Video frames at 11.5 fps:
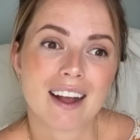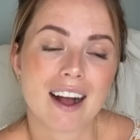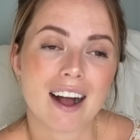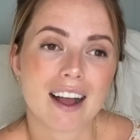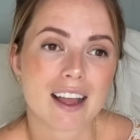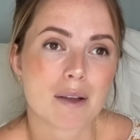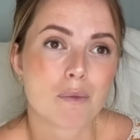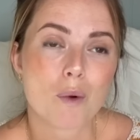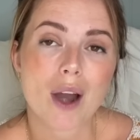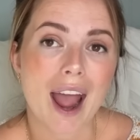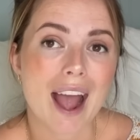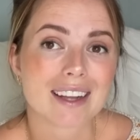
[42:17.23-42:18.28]
I am
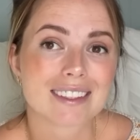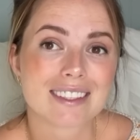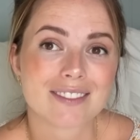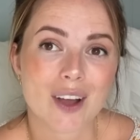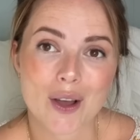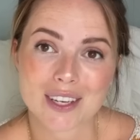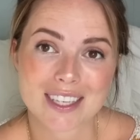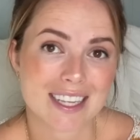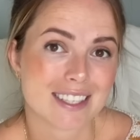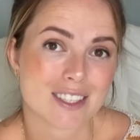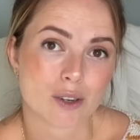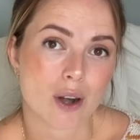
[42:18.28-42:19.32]
more active on
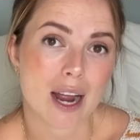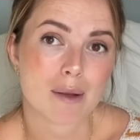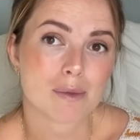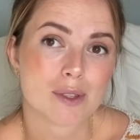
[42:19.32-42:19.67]
Instagram,